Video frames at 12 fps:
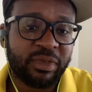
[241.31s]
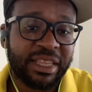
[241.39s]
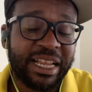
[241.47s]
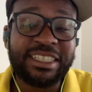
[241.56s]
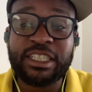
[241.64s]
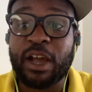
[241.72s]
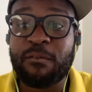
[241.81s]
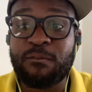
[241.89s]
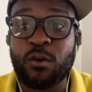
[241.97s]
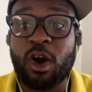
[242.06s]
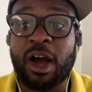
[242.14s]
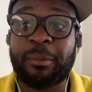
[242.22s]
Let's say you have
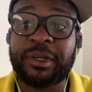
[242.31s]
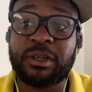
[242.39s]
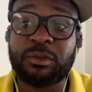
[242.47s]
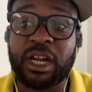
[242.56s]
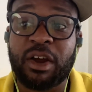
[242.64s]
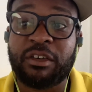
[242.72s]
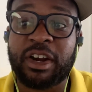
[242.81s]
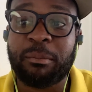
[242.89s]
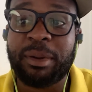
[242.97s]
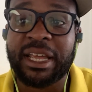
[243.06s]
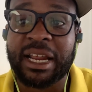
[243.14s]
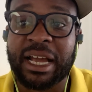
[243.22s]
four options without running
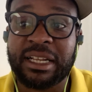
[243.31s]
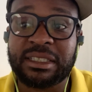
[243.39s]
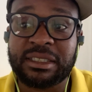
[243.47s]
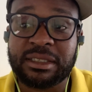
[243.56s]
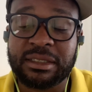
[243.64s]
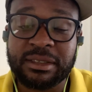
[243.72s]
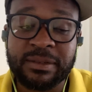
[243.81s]
paid ads.